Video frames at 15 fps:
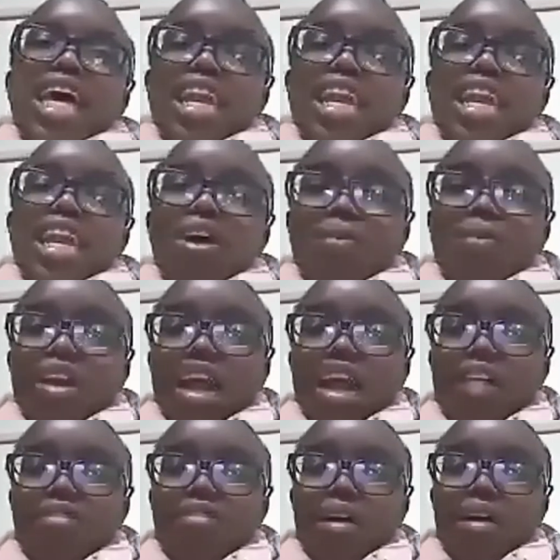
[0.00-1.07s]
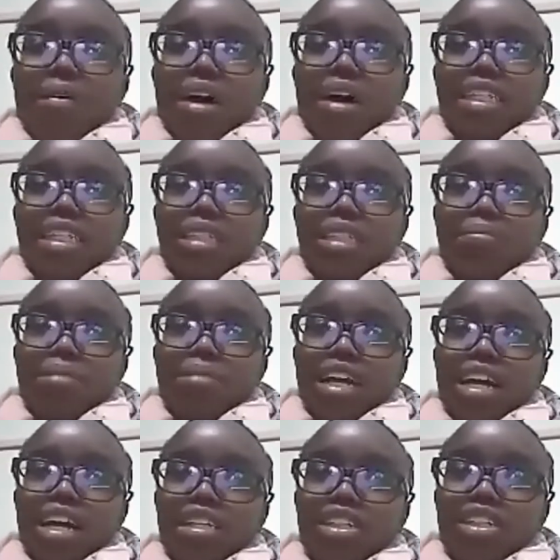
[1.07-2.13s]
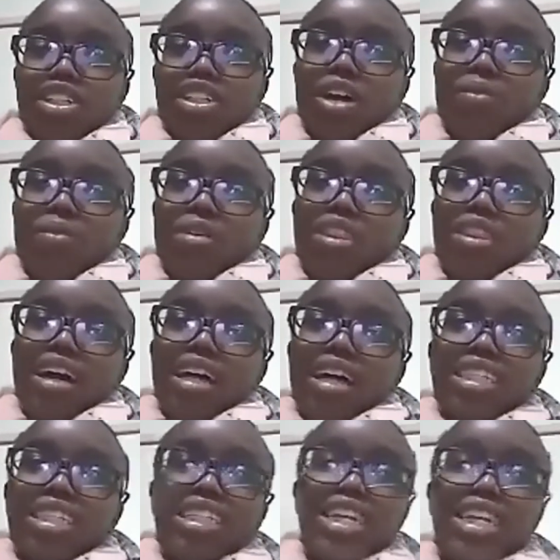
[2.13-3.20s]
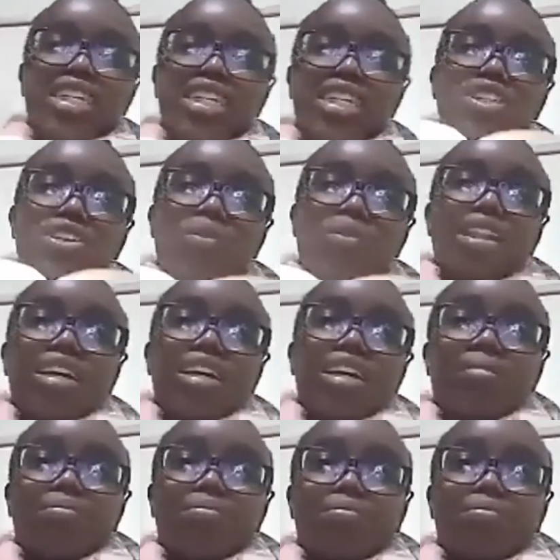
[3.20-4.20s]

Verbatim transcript: And now we'll have our speaker share with us. Dennis, you're welcome.